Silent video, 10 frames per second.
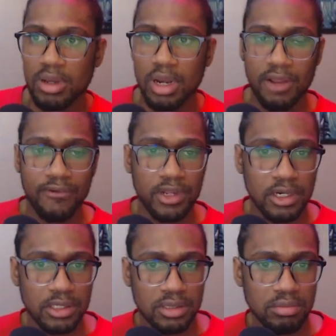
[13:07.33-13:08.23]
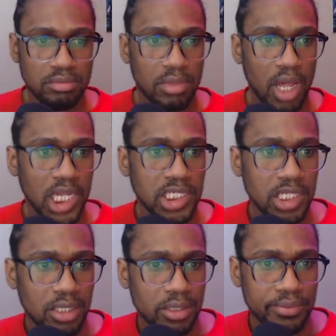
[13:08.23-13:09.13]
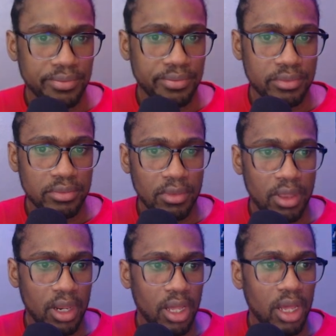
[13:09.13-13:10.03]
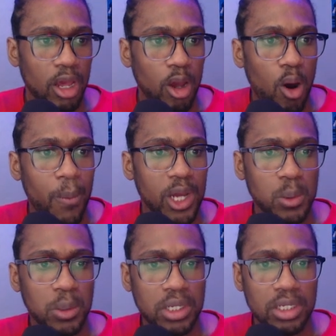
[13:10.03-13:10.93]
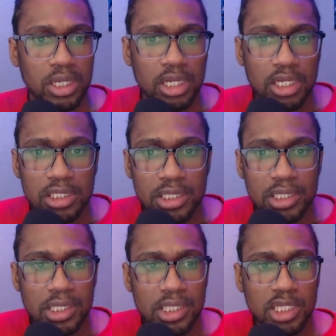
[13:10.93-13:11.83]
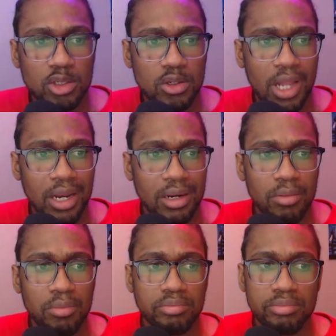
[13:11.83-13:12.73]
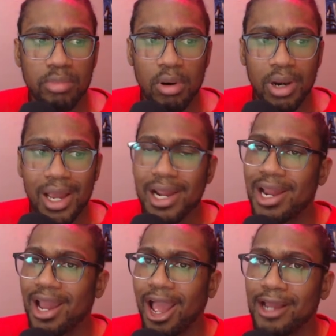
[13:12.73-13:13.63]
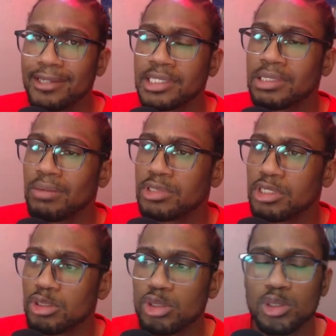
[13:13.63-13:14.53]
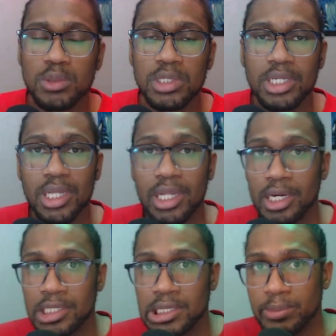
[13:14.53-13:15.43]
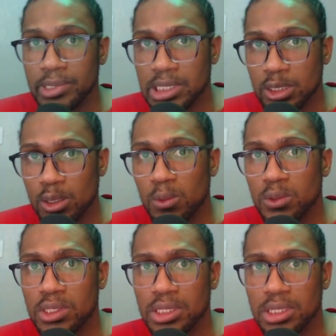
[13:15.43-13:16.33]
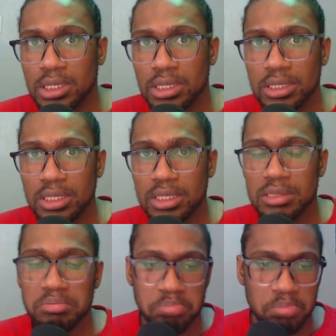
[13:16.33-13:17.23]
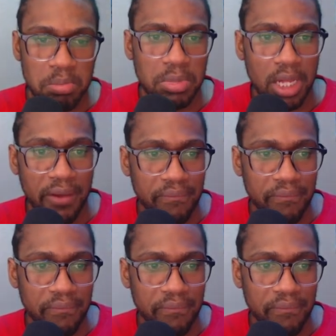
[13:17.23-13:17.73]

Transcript: Leviticus 18. Oh, by the way, did you know that Molech has something to do with LGBT community? Okay.